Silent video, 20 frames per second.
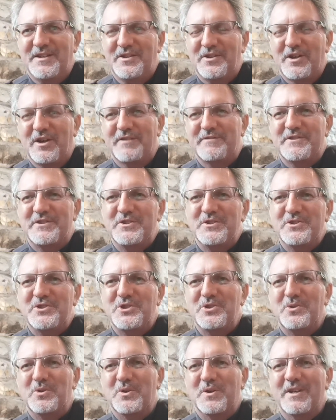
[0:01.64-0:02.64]
Good afternoon
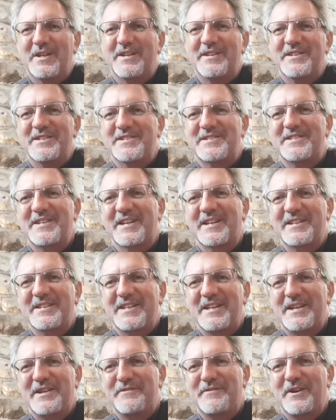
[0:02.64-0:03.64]
to you all on the second
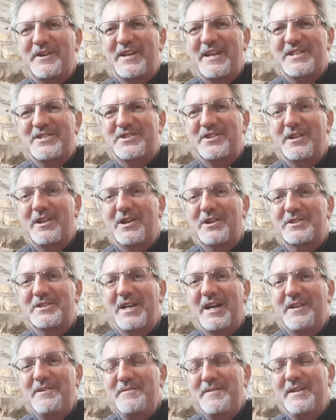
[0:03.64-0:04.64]
day of our national
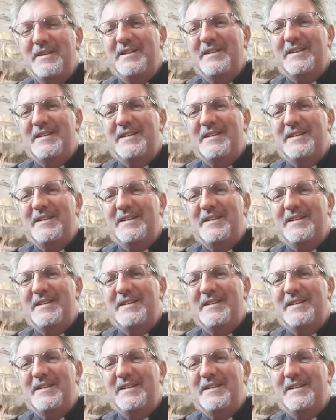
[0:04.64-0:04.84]
lockdown.